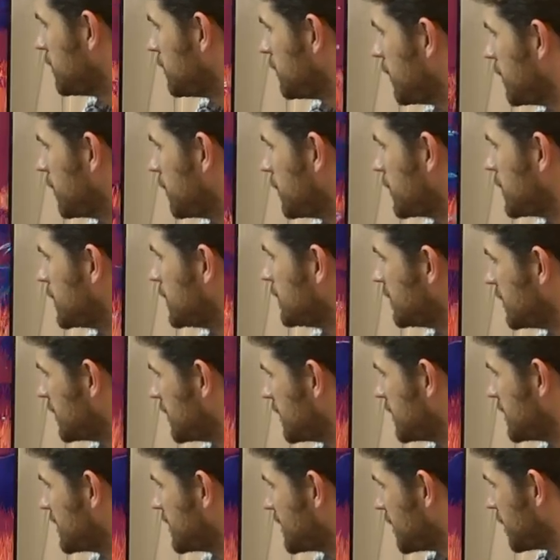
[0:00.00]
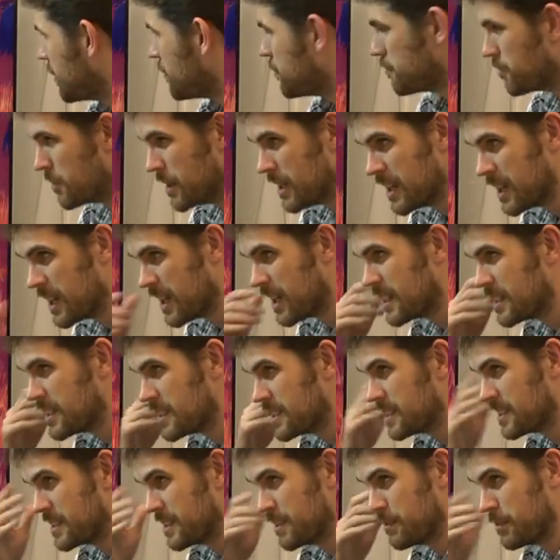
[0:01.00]
but what you don't
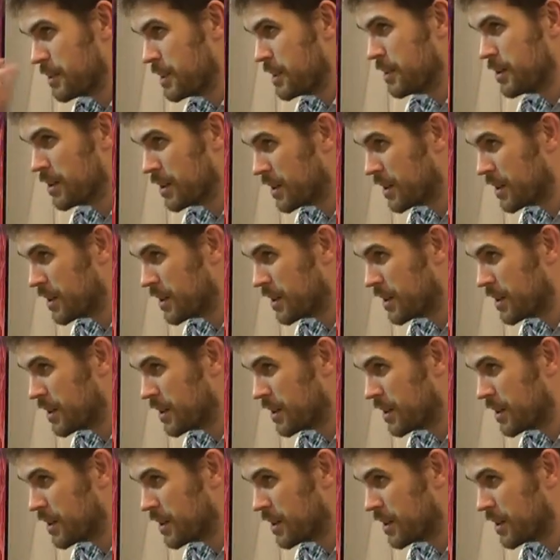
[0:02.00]
realize is that when you're